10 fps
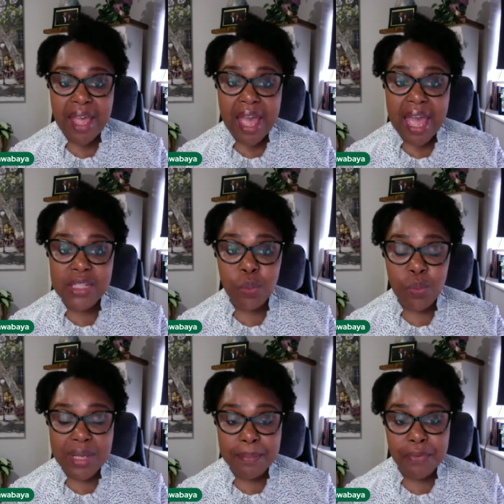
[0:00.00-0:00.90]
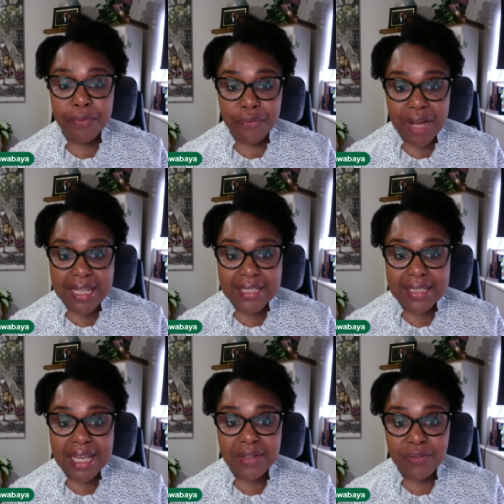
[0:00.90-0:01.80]
And we provide
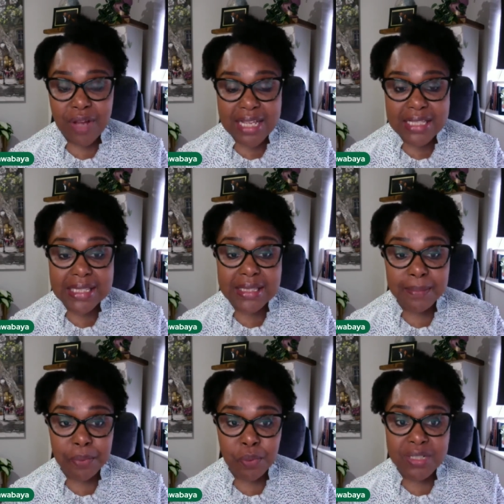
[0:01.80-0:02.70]
advice, support,